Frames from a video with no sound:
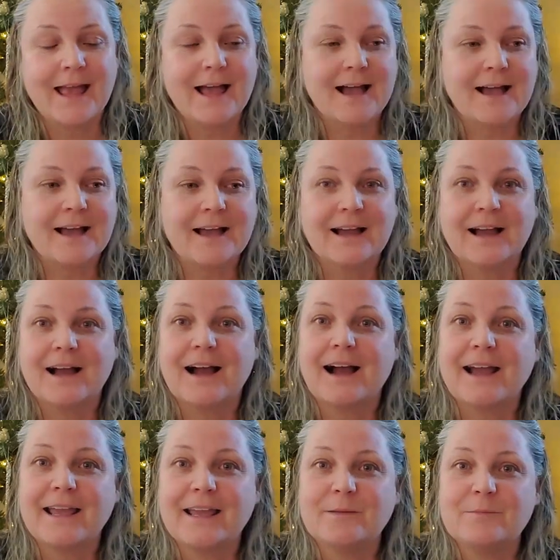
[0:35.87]
Uh,
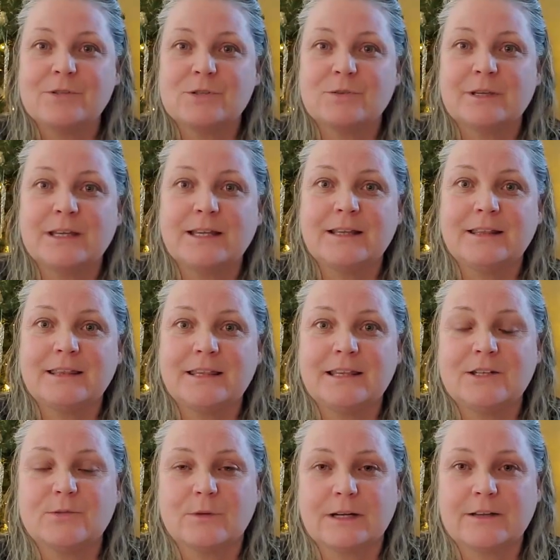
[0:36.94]
I am doing the
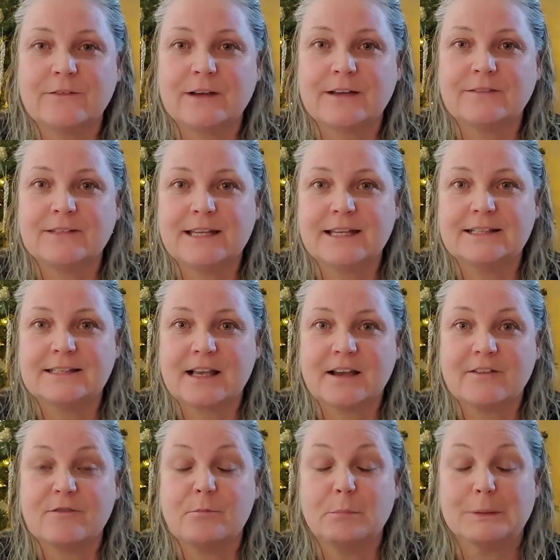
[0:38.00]
twenty-five days
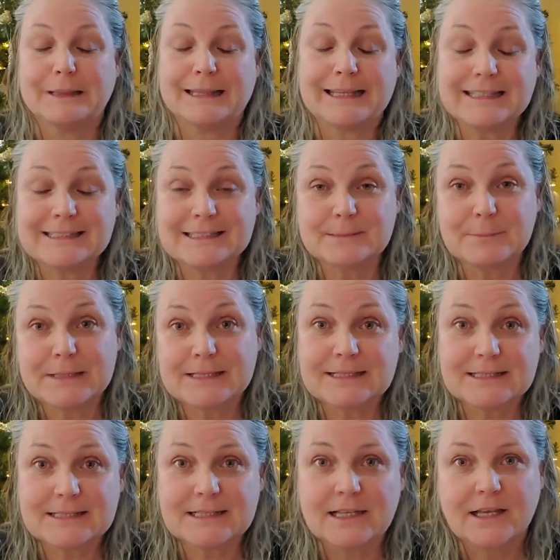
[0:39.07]
of
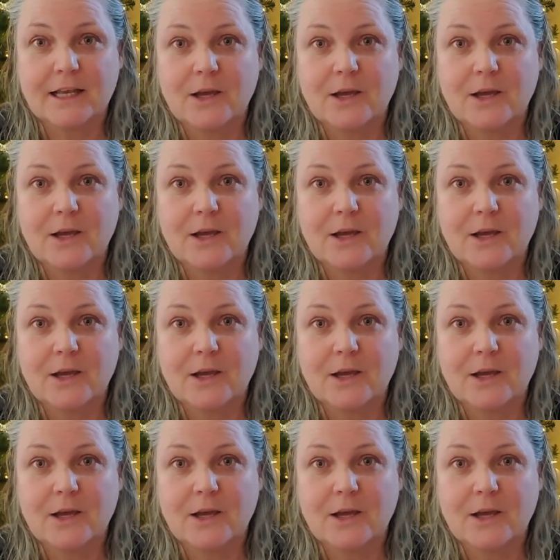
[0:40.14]
Blissmas